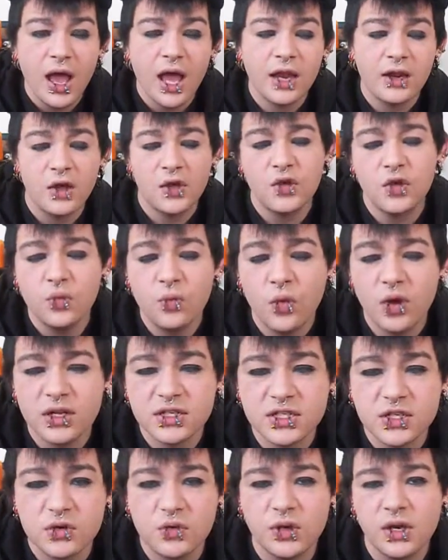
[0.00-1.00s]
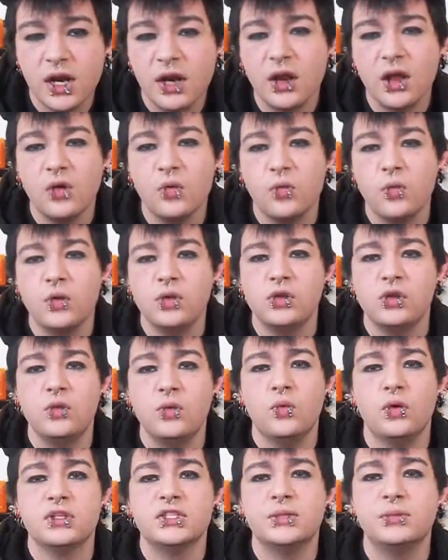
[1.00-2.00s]
I know you want to, and I know
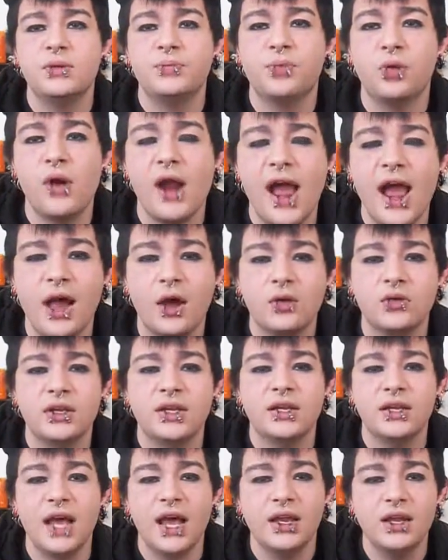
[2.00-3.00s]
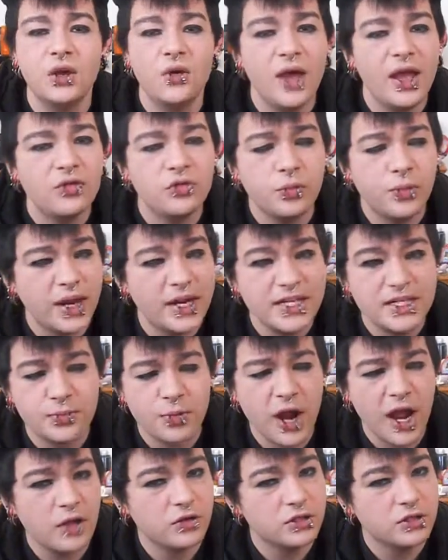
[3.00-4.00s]
you want to be proud, and I know everybody's
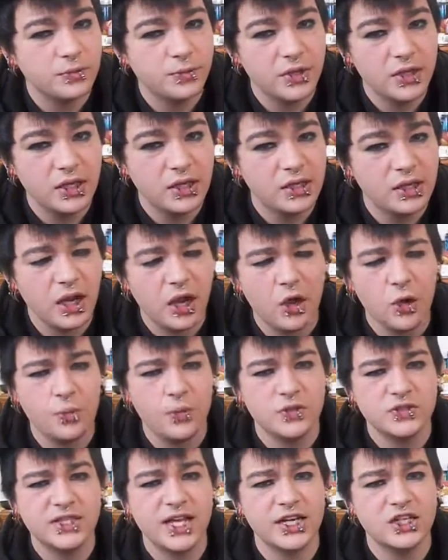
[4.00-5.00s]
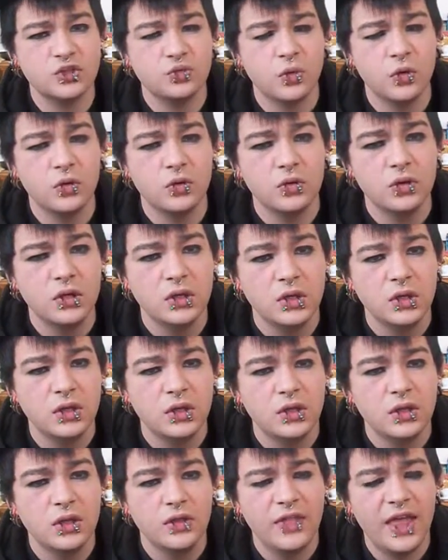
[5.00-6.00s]
proud to be a homosexual
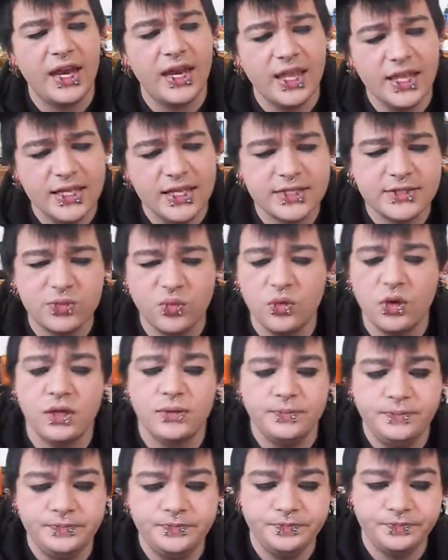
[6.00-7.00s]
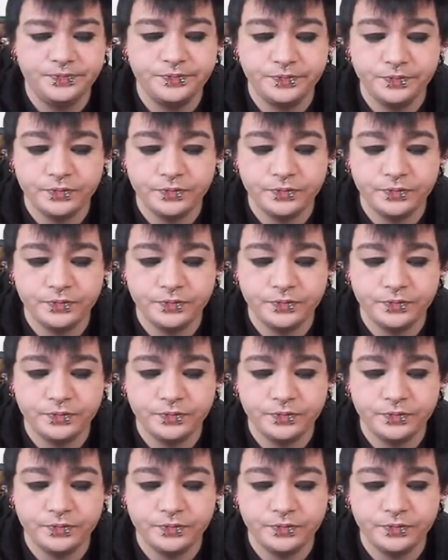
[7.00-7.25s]
that is one.